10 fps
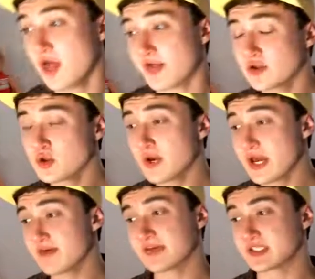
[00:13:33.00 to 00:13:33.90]

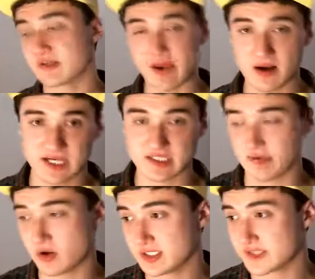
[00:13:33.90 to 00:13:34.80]
Thunderwave is to paralyze
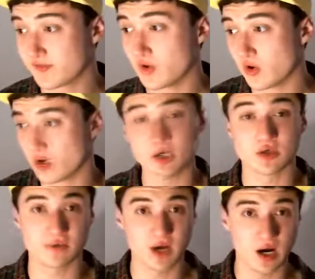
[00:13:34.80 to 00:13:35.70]
opponents
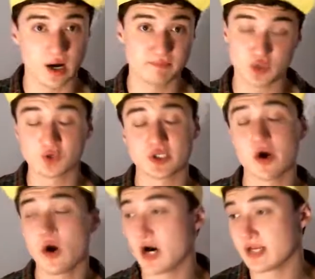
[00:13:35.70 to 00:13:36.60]
for
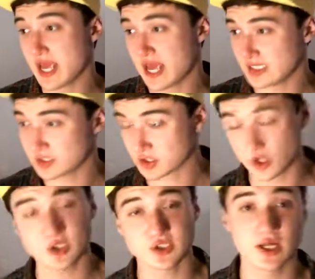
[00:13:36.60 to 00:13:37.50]
Jolteon and
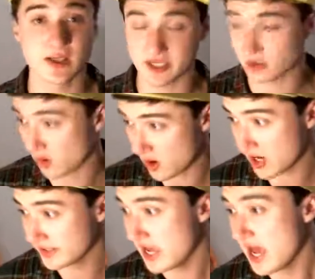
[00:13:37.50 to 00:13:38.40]
Corsola later
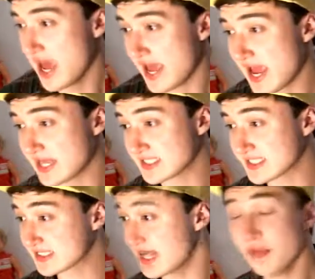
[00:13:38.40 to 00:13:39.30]
on, and
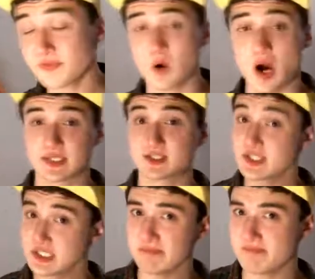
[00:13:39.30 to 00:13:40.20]
Stealth Rocks,
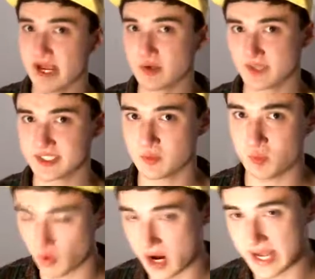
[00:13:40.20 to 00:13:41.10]
this is the main
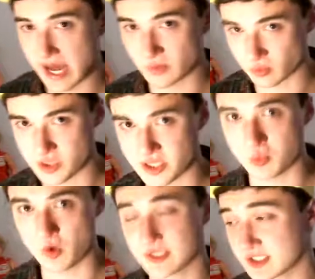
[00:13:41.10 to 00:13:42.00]
reason why I really
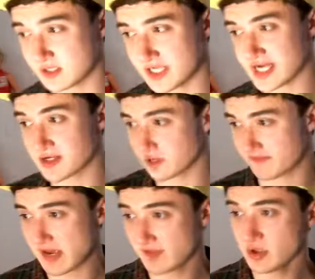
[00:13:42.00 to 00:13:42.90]
want to lead
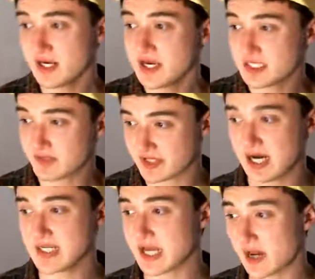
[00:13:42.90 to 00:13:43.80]
Clefable, is
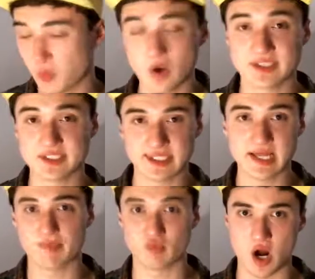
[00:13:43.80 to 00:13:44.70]
because I want to
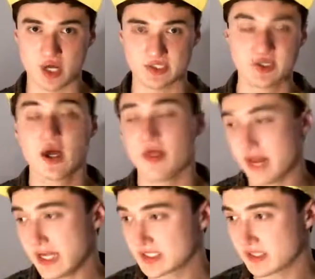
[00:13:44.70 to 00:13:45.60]
set up rocks.
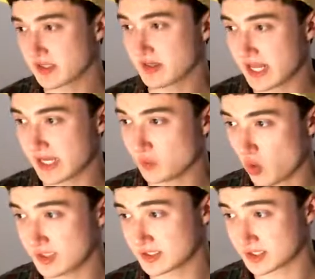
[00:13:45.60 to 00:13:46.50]
That is something that I
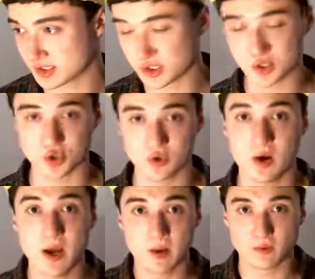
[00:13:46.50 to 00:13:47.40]
want to do
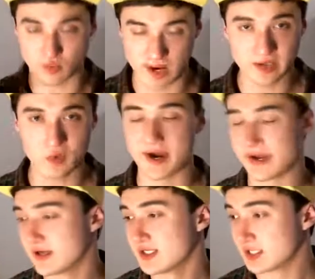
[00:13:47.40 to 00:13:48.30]
right
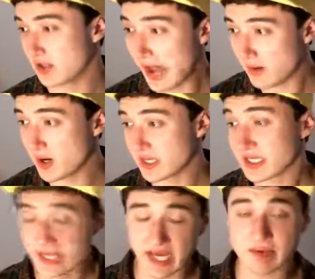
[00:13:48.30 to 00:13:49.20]
away. So that way
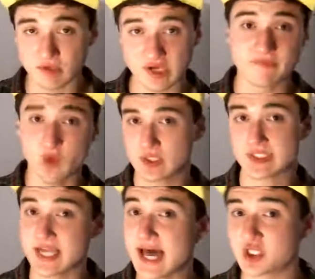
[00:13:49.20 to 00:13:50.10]
he can't bring
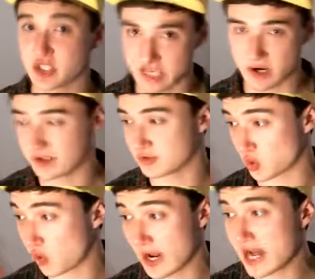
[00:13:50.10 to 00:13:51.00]
Focus Sash Gyarados,
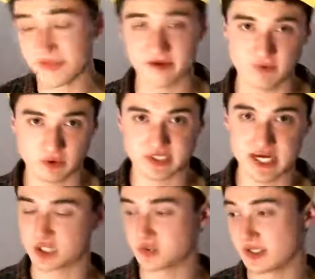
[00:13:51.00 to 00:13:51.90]
or anything Focus
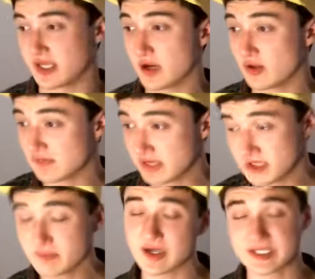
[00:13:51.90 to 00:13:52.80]
Sash, really. It'll
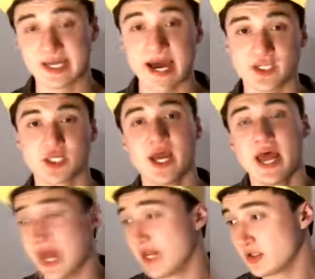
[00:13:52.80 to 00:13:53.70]
immediately break Sash,
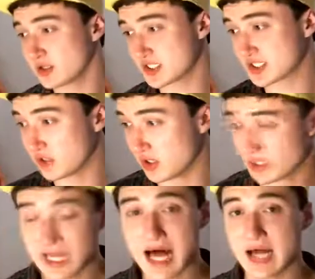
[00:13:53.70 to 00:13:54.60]
and it'll just do a
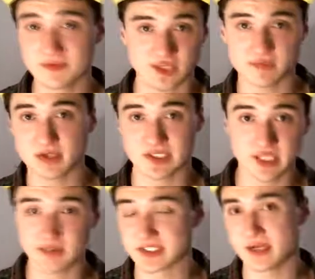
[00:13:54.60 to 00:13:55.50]
lot of chip on his
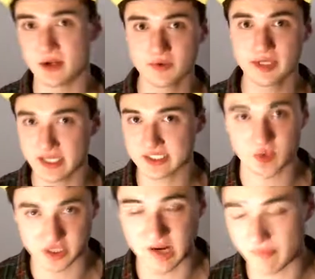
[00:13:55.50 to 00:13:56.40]
team, because I know he likes
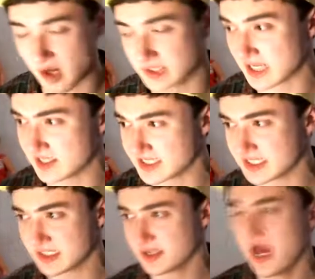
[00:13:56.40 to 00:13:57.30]
switching out Mons. At
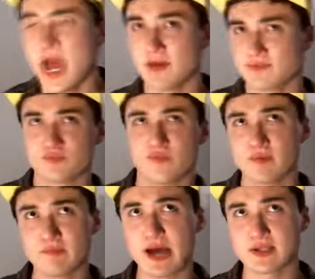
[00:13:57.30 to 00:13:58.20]
least from
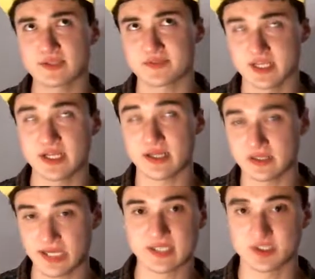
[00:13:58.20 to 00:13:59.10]
the battles I've seen, he
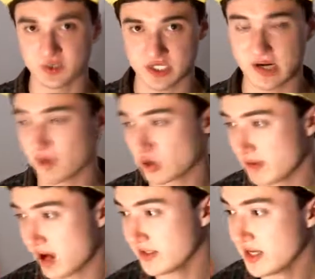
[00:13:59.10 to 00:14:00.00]
likes switching out
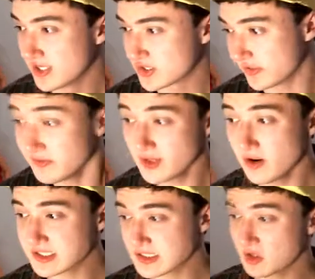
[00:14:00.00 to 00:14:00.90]
Pokemon. So even
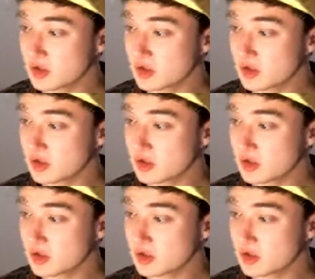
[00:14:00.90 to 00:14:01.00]
though it doesn't